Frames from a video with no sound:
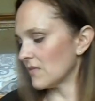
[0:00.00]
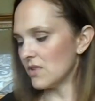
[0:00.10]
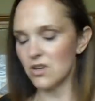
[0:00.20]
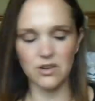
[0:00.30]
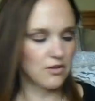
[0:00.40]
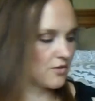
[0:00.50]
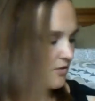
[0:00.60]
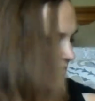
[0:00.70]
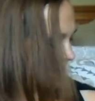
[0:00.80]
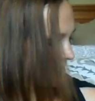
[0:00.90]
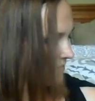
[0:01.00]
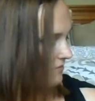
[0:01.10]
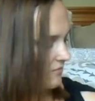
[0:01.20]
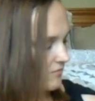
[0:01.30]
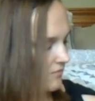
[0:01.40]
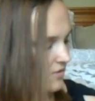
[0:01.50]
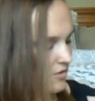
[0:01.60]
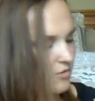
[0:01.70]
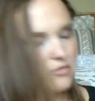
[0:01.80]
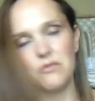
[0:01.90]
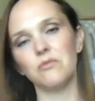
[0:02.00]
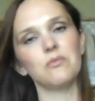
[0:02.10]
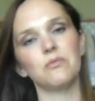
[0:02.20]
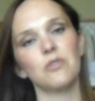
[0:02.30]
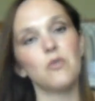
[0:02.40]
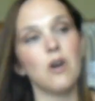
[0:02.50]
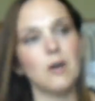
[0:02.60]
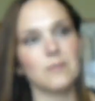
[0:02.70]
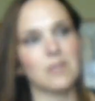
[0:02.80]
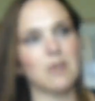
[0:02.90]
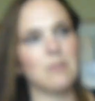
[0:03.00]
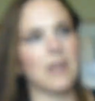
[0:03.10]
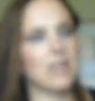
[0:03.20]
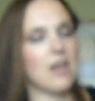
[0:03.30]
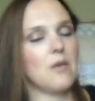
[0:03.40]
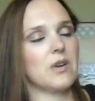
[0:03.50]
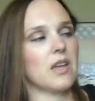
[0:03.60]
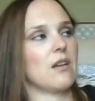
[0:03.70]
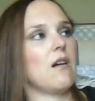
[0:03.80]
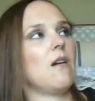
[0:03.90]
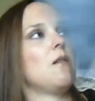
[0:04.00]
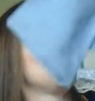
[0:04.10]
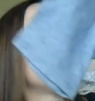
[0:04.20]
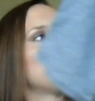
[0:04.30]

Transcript: no no qualms about buying that one at all.